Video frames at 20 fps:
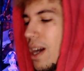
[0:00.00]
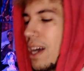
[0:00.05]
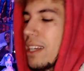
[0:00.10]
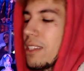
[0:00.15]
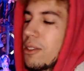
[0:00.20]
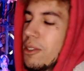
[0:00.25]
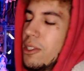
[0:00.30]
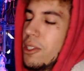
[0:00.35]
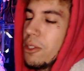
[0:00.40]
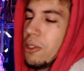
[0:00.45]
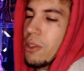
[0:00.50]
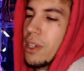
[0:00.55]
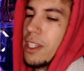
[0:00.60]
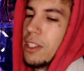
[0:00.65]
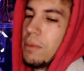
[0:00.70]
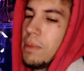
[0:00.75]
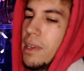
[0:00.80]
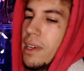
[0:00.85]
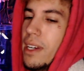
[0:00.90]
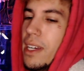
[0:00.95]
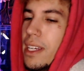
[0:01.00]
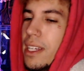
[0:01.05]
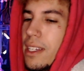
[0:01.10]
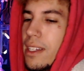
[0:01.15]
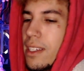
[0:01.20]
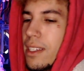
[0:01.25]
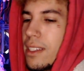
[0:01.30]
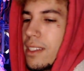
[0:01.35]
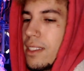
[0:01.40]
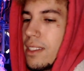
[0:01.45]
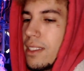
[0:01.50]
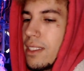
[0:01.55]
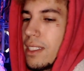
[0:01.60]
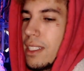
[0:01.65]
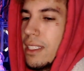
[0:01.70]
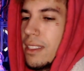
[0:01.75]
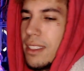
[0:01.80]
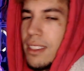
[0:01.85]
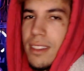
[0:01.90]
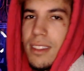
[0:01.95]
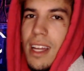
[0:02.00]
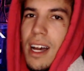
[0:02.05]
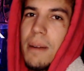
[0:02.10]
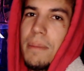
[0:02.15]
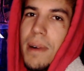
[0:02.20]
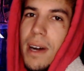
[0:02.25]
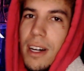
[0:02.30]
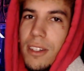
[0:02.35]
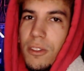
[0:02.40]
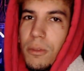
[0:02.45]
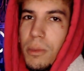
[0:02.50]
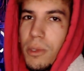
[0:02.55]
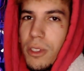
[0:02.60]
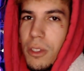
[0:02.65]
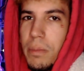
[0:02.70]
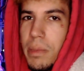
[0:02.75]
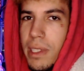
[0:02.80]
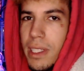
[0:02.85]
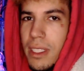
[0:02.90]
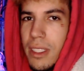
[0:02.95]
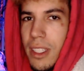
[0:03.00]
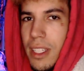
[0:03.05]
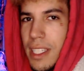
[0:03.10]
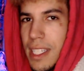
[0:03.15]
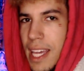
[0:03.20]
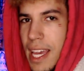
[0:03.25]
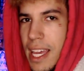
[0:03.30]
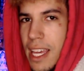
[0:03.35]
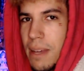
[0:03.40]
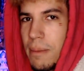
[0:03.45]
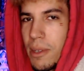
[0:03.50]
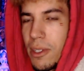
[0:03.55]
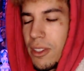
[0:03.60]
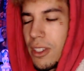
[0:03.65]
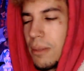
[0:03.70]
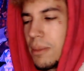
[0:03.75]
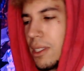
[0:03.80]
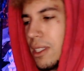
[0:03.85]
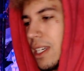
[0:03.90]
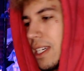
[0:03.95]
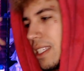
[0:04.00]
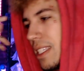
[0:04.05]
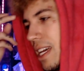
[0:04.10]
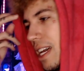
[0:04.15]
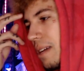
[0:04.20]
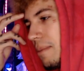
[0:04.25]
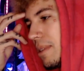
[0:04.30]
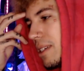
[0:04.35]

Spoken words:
is there no grace period? Is this not possible to put into the game or something like that?